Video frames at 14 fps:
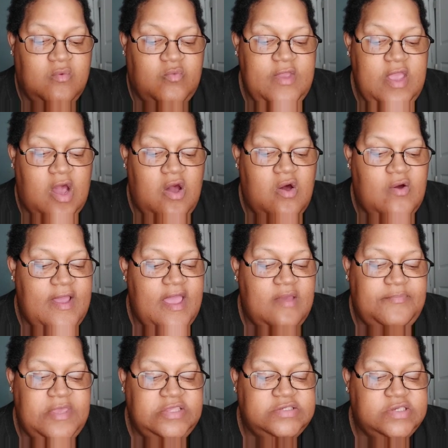We all
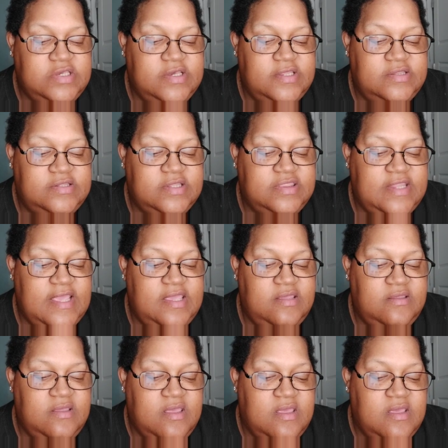have Pizza Hut to thank
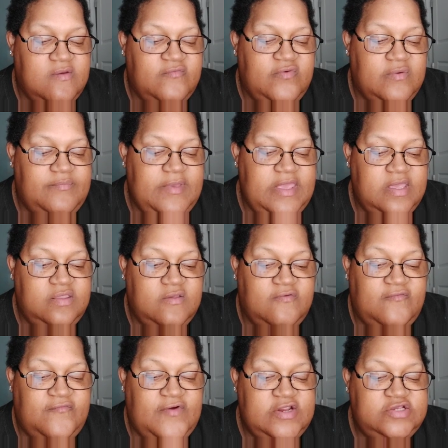for being the
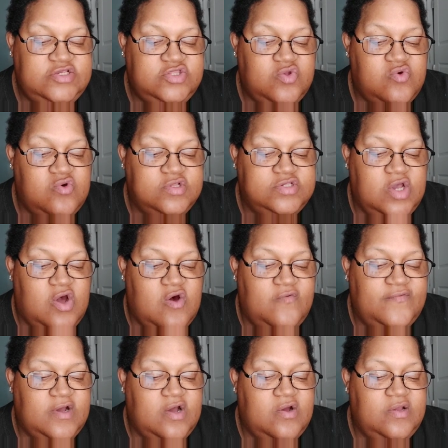first store to
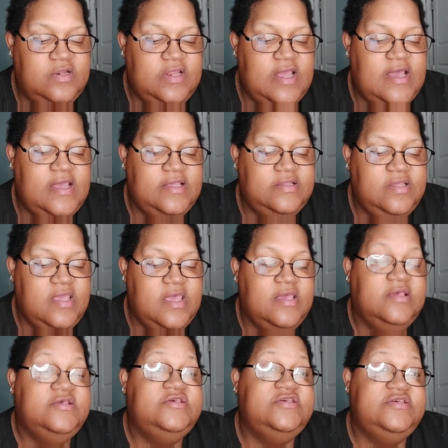offer online
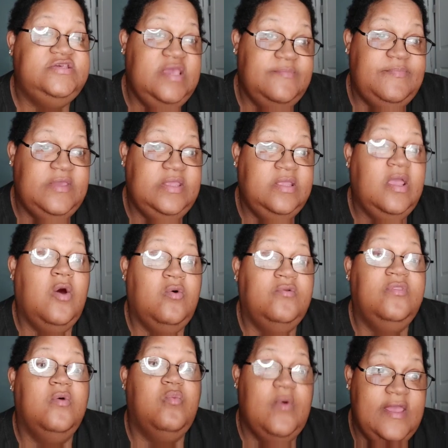shipping
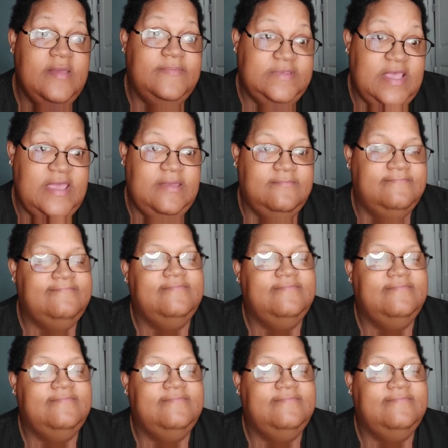on the website.